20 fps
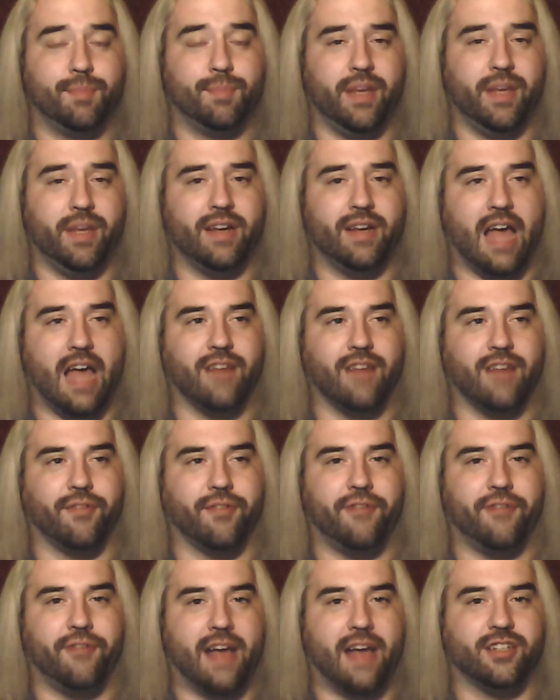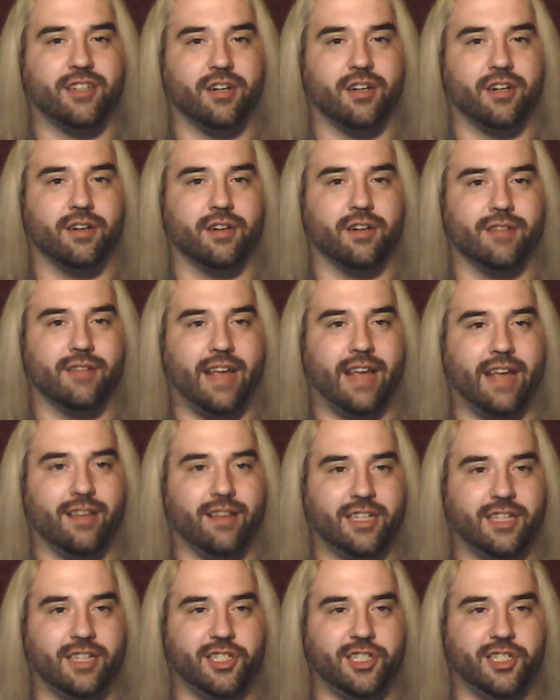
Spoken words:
been kind of a factor lately.